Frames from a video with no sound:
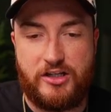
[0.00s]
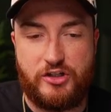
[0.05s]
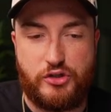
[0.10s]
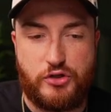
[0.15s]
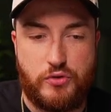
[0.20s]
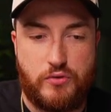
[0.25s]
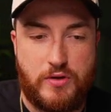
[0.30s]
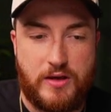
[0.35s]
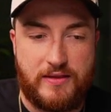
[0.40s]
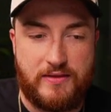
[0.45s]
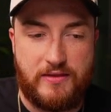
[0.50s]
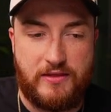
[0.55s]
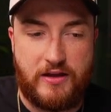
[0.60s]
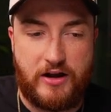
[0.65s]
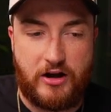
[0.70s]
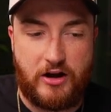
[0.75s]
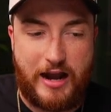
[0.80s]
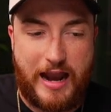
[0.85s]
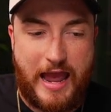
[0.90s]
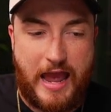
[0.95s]
to get
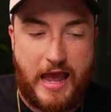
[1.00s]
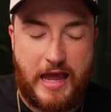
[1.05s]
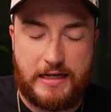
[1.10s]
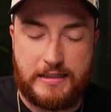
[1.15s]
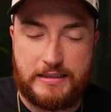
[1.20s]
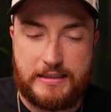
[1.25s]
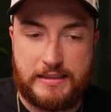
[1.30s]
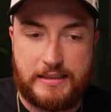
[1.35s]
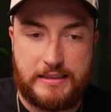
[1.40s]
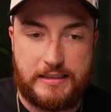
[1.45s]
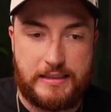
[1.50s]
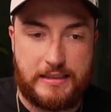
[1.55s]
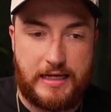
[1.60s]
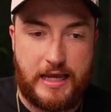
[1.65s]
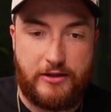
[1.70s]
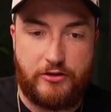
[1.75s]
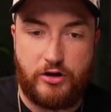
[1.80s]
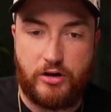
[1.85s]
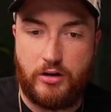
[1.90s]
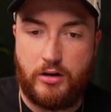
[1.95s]
their ads
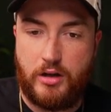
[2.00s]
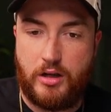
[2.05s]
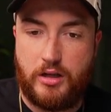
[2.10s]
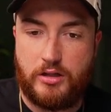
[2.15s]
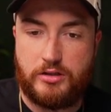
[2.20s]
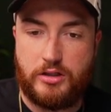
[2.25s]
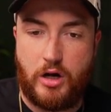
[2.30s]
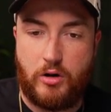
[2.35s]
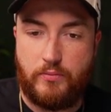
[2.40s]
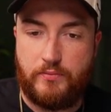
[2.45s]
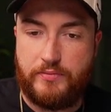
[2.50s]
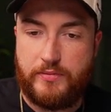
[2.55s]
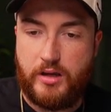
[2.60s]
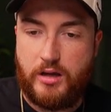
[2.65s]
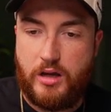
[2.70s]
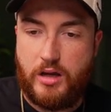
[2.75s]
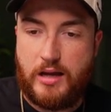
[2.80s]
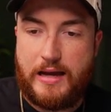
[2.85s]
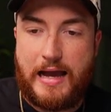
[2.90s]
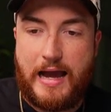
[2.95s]
together. So
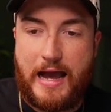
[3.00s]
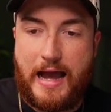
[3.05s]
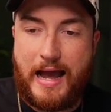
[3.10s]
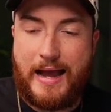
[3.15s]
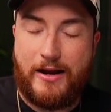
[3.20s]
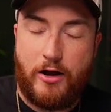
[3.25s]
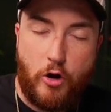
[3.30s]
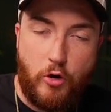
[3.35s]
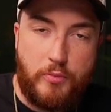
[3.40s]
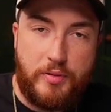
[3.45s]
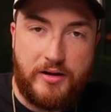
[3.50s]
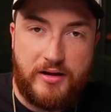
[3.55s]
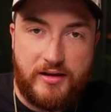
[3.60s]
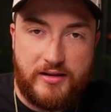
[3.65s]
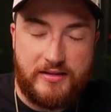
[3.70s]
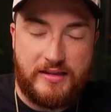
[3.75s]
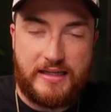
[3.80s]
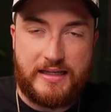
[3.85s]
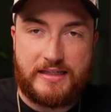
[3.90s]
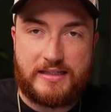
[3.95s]
I hope
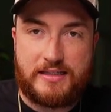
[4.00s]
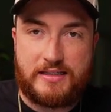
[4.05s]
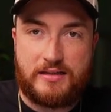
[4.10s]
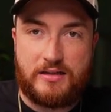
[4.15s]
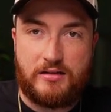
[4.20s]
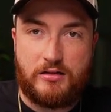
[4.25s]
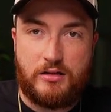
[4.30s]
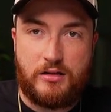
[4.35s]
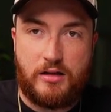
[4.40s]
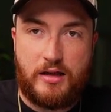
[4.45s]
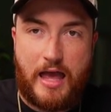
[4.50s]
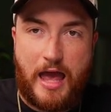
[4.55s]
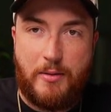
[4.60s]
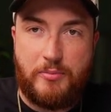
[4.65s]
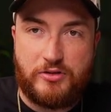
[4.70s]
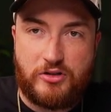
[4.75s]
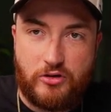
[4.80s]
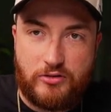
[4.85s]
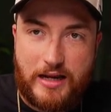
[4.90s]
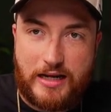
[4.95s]
this
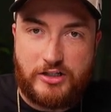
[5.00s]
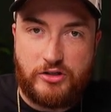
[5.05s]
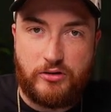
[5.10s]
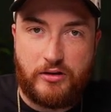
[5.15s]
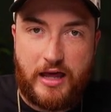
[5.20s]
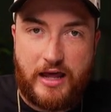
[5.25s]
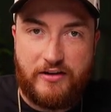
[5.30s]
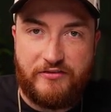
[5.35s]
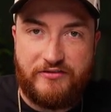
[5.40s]
episode got you a lot of